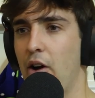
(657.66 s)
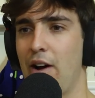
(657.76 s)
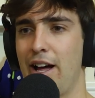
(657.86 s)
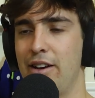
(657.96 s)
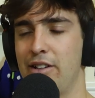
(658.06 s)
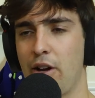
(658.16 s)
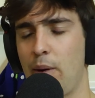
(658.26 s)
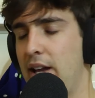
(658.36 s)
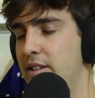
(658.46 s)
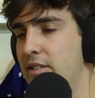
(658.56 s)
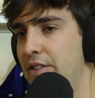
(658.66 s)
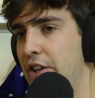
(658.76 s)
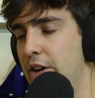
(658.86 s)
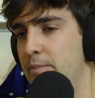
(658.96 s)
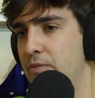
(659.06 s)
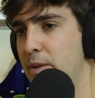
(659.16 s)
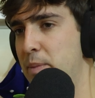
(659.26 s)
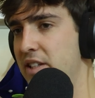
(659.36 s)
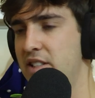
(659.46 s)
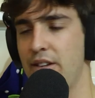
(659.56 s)
Go out. You know, the
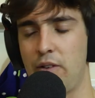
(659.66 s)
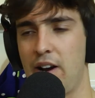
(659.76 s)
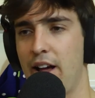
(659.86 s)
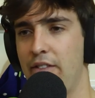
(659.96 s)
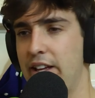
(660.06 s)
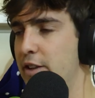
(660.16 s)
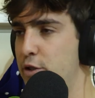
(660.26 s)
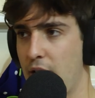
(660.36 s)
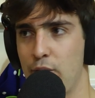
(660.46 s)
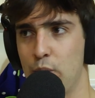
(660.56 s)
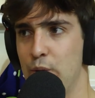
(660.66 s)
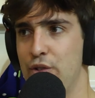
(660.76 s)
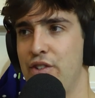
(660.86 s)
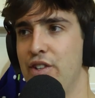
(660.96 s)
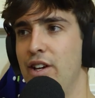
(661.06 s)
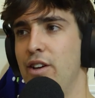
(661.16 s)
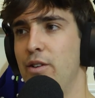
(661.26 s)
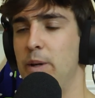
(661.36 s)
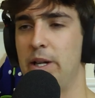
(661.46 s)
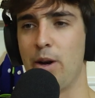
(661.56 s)
pigs sniff around. They get the truffles.
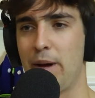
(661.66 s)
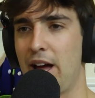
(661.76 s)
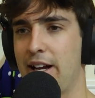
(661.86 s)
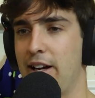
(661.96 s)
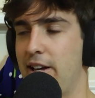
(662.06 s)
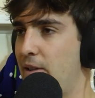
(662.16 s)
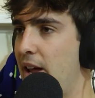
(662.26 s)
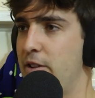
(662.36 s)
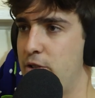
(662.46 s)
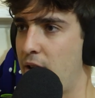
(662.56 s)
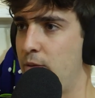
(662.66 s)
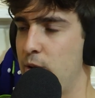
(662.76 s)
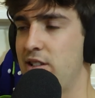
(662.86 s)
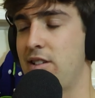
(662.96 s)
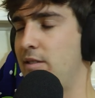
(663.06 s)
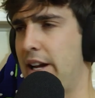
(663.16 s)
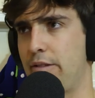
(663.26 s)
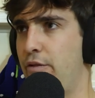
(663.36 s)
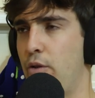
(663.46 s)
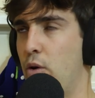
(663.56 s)
We go back. I grate the truffle. This is at
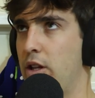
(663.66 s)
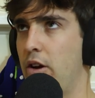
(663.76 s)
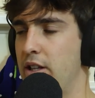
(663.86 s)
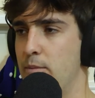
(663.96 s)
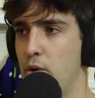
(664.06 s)
like 4 o'clock in the